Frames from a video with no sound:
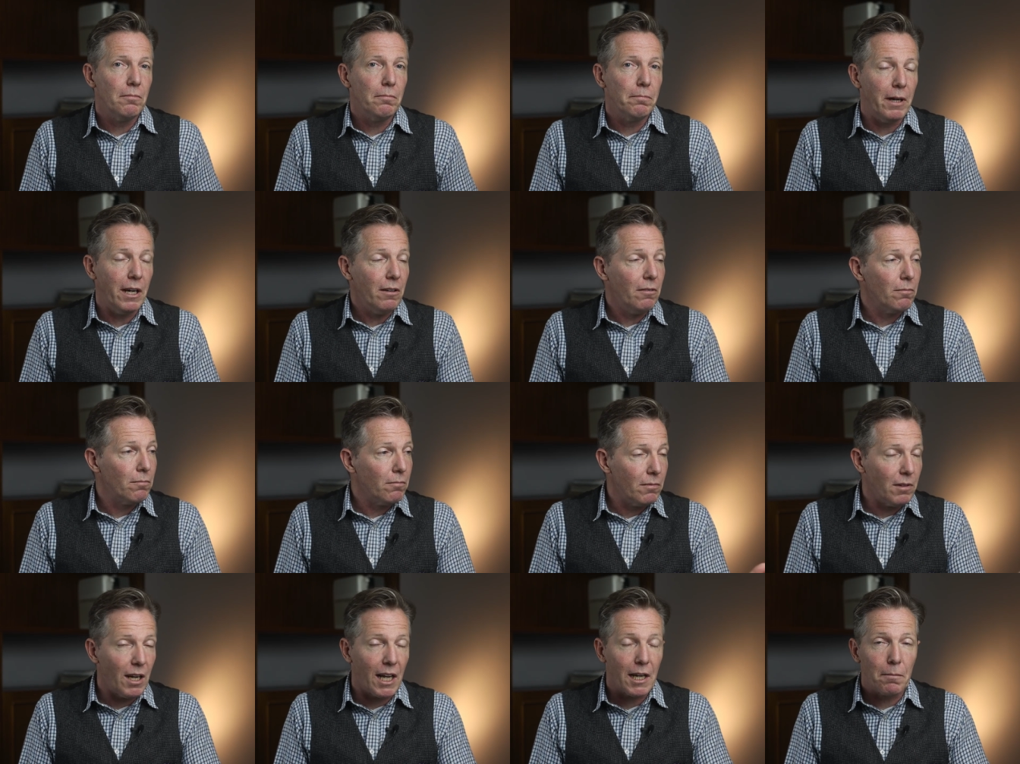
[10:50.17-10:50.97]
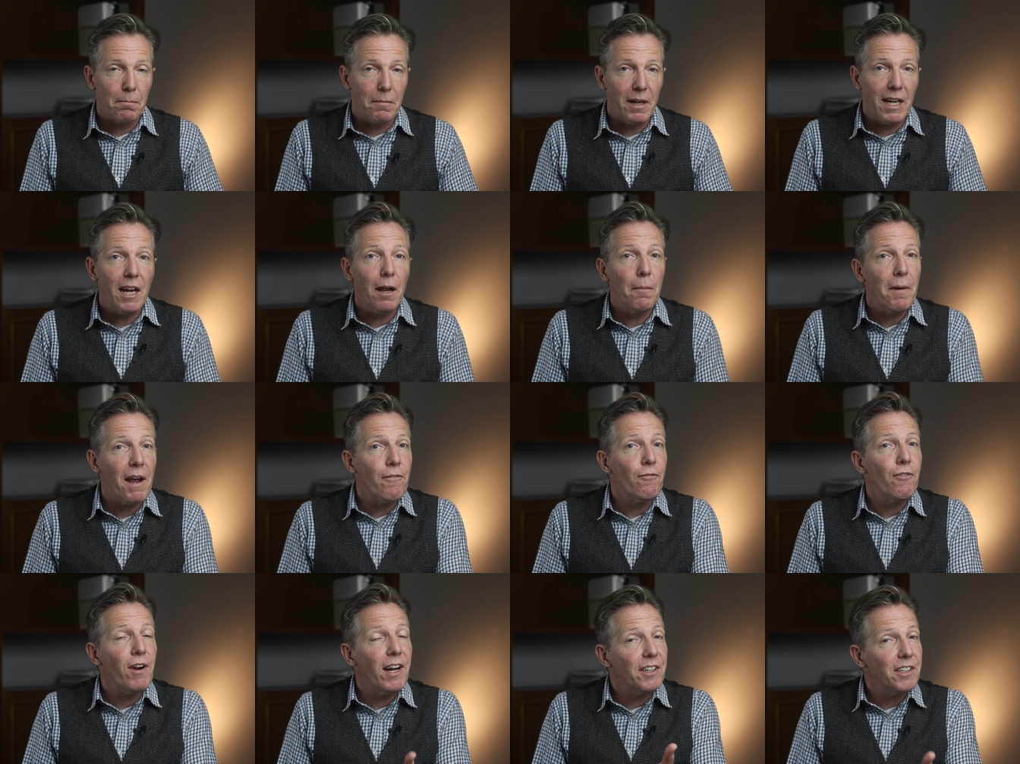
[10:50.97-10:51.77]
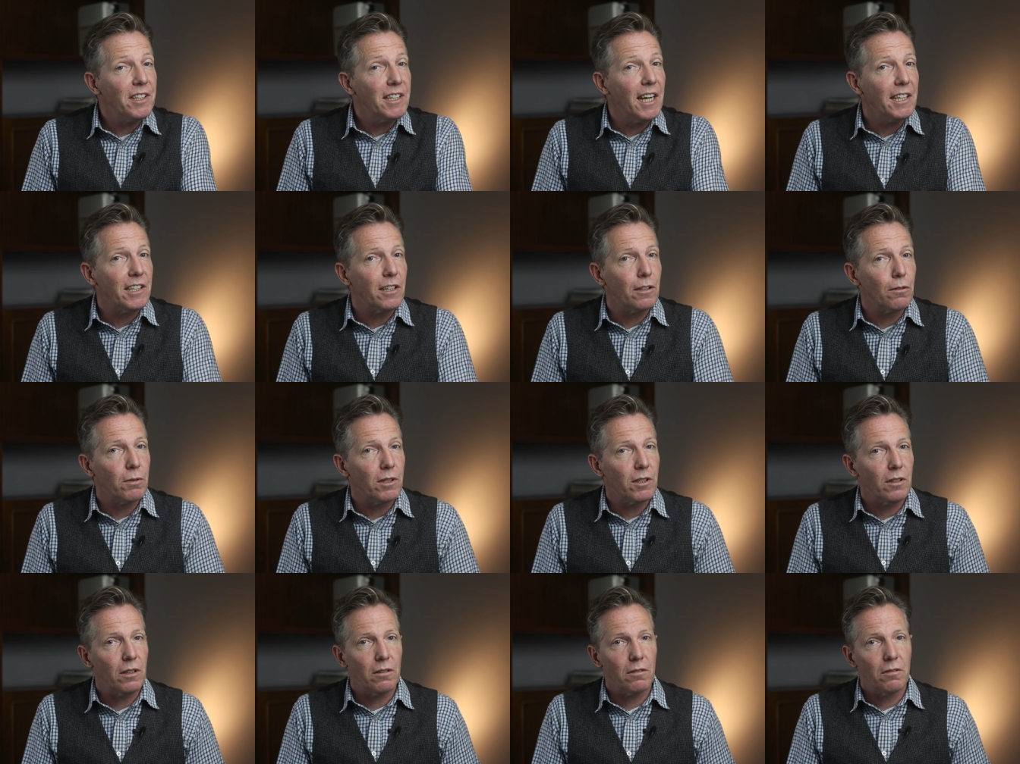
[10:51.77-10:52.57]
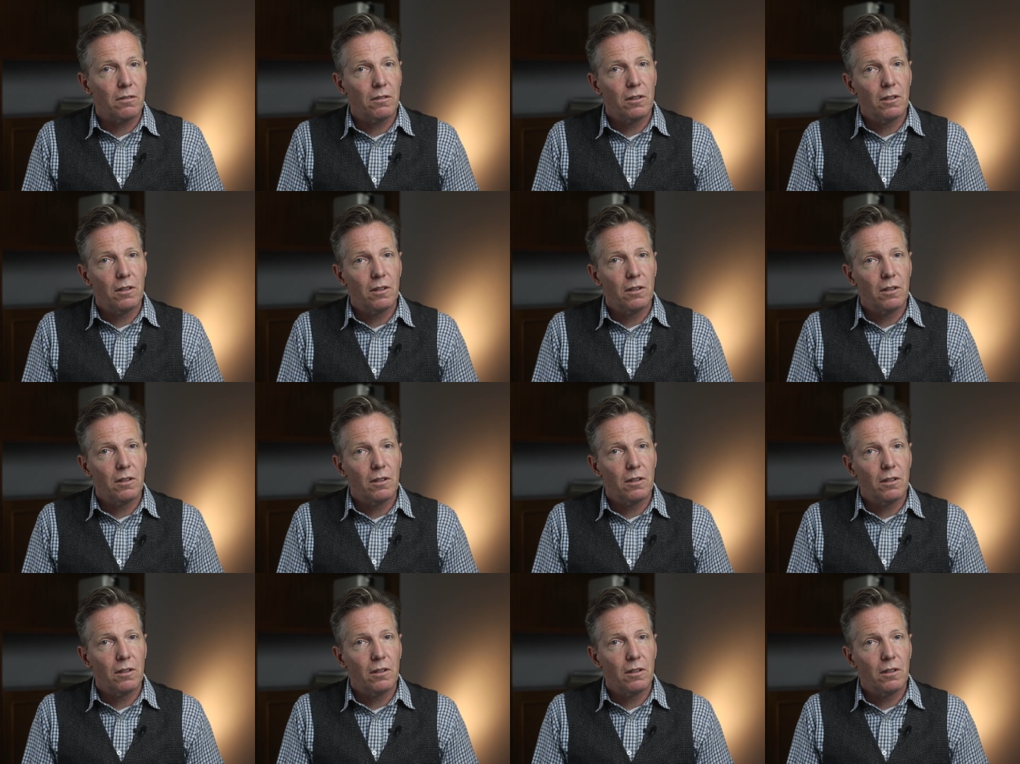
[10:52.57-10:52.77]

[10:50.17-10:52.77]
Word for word: but like me, it may have resonated with you.